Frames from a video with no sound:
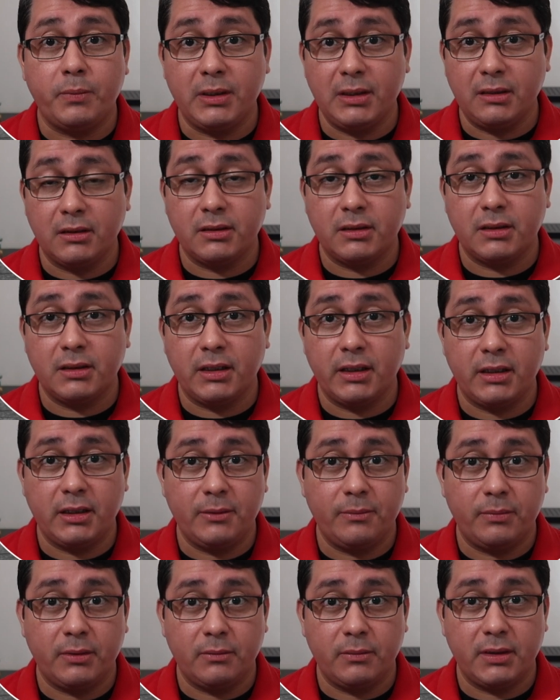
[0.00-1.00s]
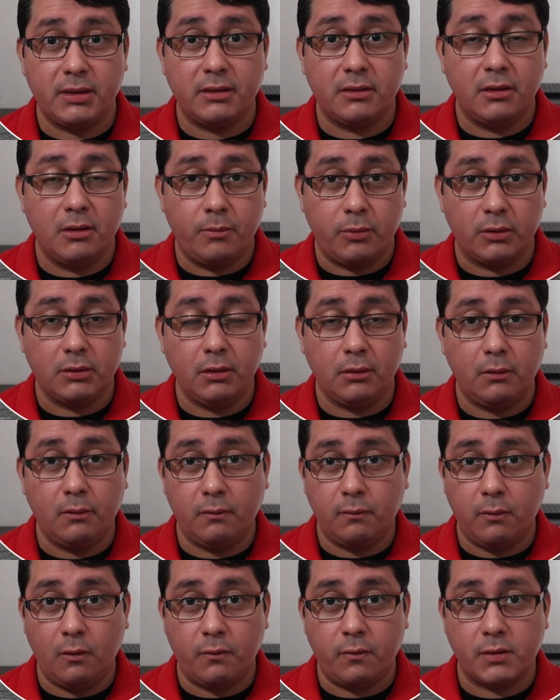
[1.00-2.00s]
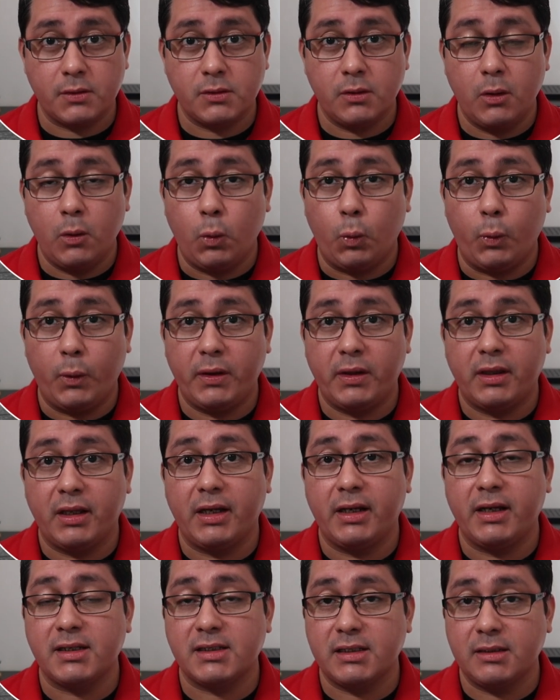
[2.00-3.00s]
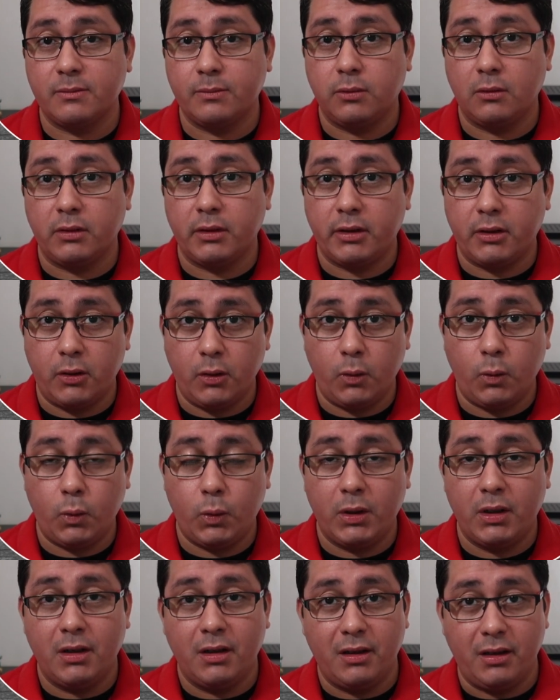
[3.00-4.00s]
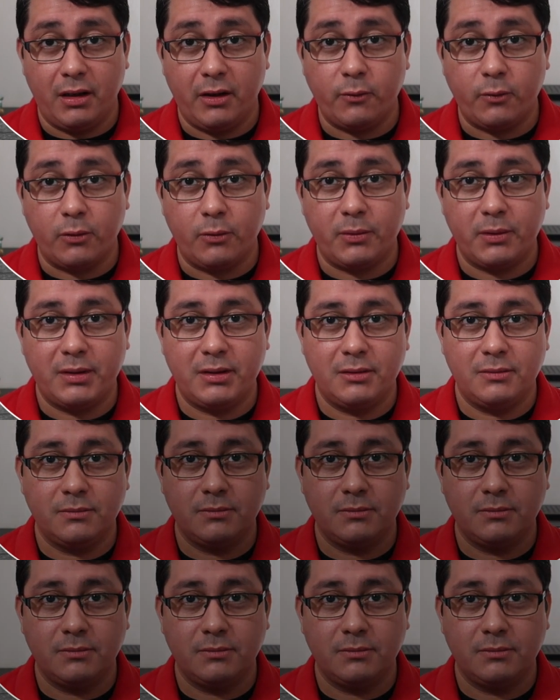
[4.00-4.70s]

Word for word: build and implement protocol buffers with an example in Go and Ruby.